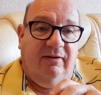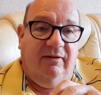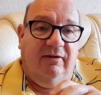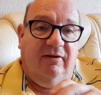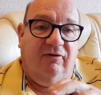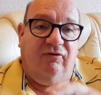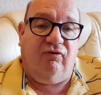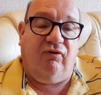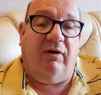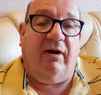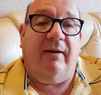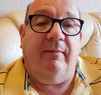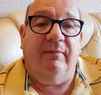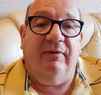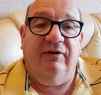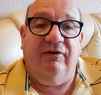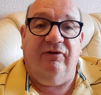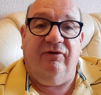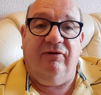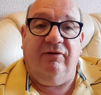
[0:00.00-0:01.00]
The trap
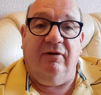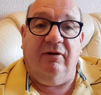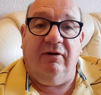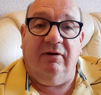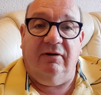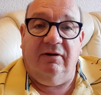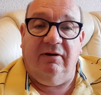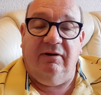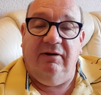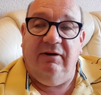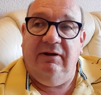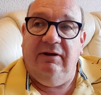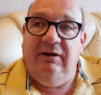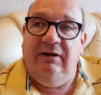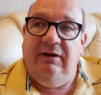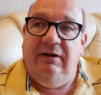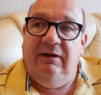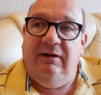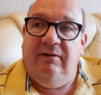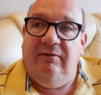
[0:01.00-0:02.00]
is dug,
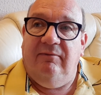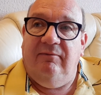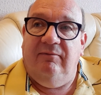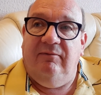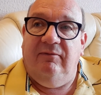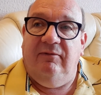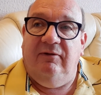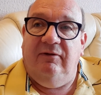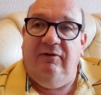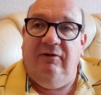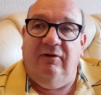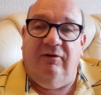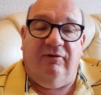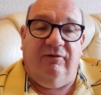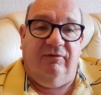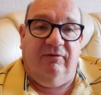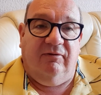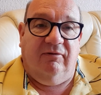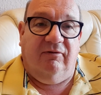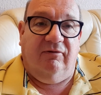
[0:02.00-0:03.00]

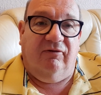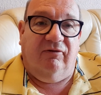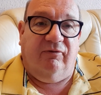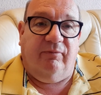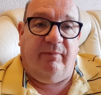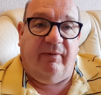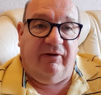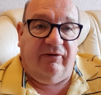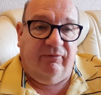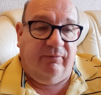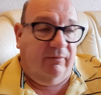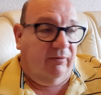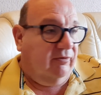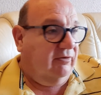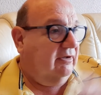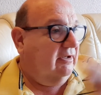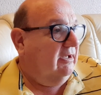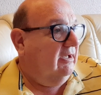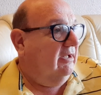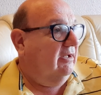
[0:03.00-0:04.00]
not
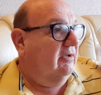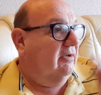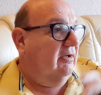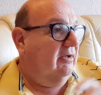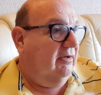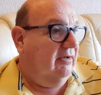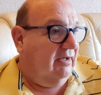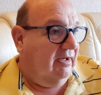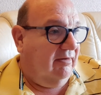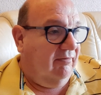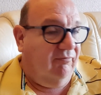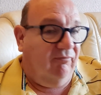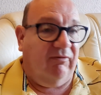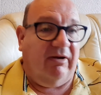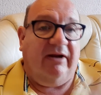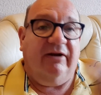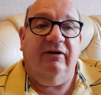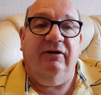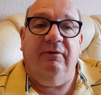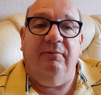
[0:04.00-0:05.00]
spasmodically in, in a
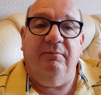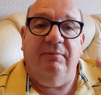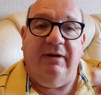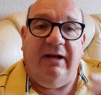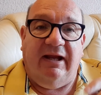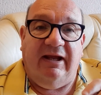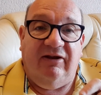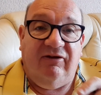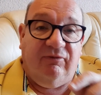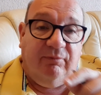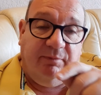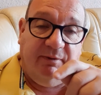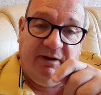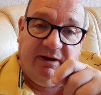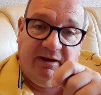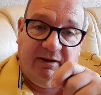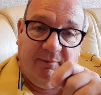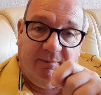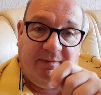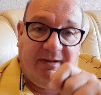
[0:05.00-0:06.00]
random place, but
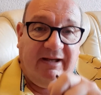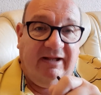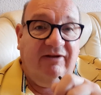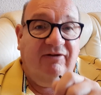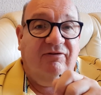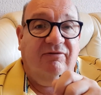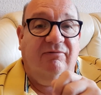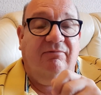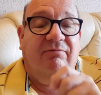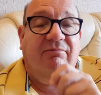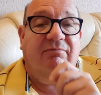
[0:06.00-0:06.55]
in a place